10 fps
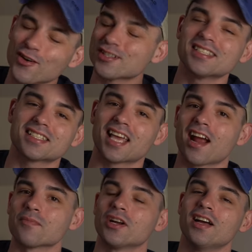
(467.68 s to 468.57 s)
turns this
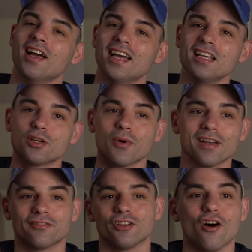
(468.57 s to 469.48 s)
camera
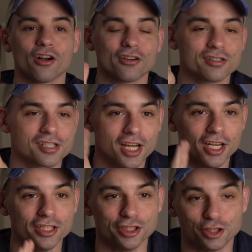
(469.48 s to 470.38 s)
into a vlogger's
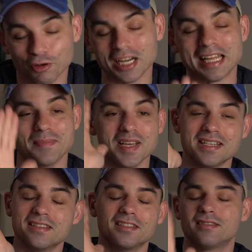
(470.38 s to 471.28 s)
dream.
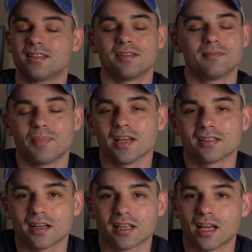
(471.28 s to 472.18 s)
It
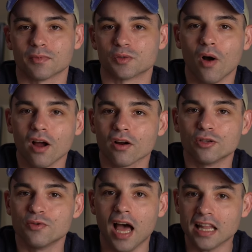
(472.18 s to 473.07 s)
Panasonic cameras, why
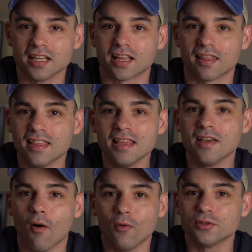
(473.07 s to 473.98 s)
are you not like
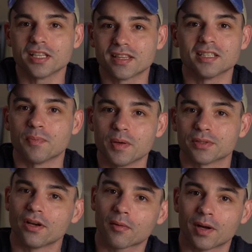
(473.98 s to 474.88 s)
the only thing that
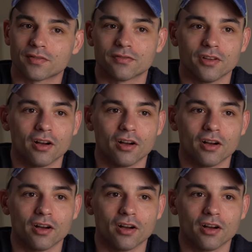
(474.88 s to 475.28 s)
people talk about for